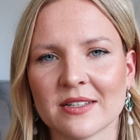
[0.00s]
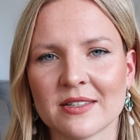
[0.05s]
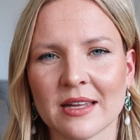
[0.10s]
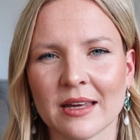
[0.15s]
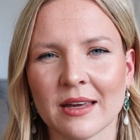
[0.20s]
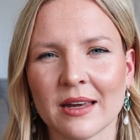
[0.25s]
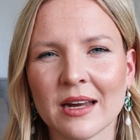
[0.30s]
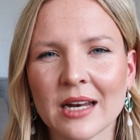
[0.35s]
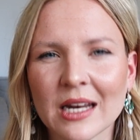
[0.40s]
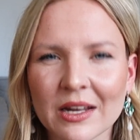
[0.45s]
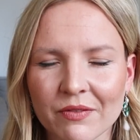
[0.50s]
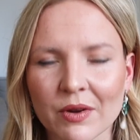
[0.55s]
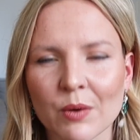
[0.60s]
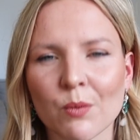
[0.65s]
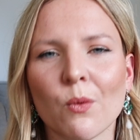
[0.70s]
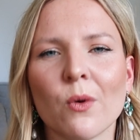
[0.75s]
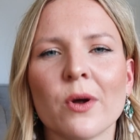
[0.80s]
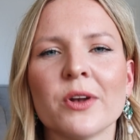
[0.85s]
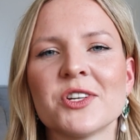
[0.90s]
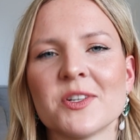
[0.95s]
thinking if we
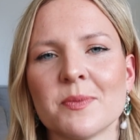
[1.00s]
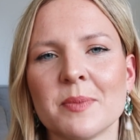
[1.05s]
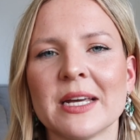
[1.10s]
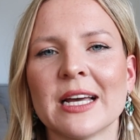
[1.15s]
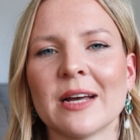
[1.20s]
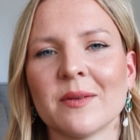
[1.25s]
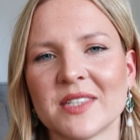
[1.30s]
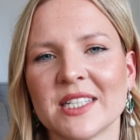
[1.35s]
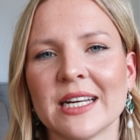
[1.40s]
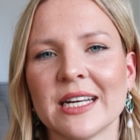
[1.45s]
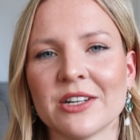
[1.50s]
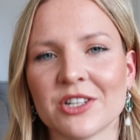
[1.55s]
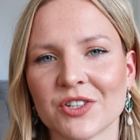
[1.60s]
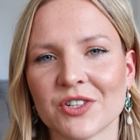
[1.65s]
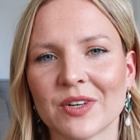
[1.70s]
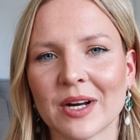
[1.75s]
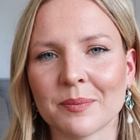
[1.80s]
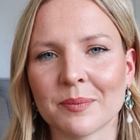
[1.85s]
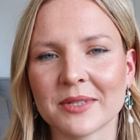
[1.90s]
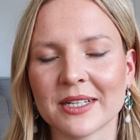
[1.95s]
want to be able to
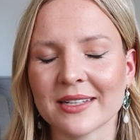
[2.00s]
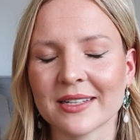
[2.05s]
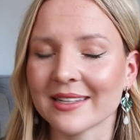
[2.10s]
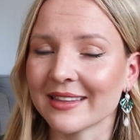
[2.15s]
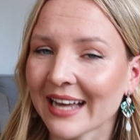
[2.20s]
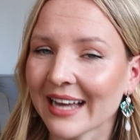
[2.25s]
interrupt it.